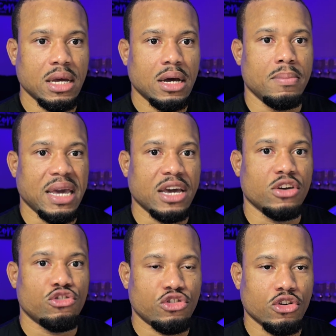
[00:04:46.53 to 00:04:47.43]
making
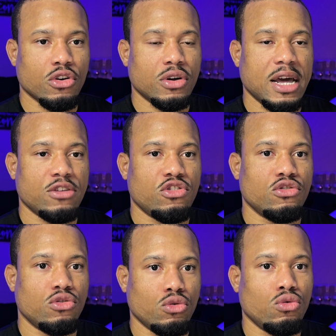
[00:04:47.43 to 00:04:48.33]
sure that you
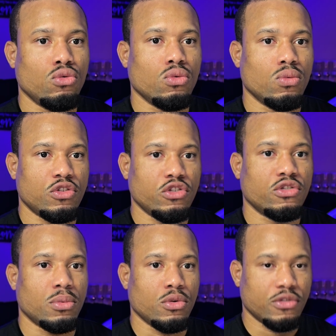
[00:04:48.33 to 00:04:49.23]
do what you're
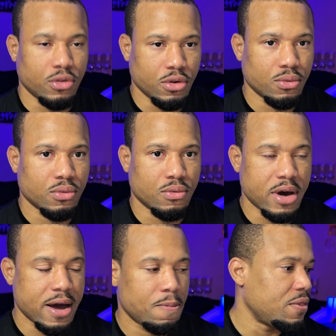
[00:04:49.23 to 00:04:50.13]
supposed to do,
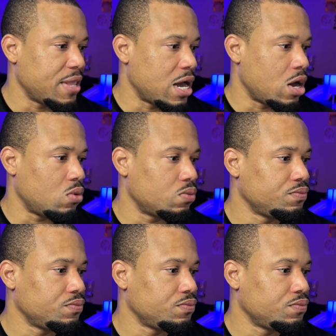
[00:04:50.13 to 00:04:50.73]
right? Now,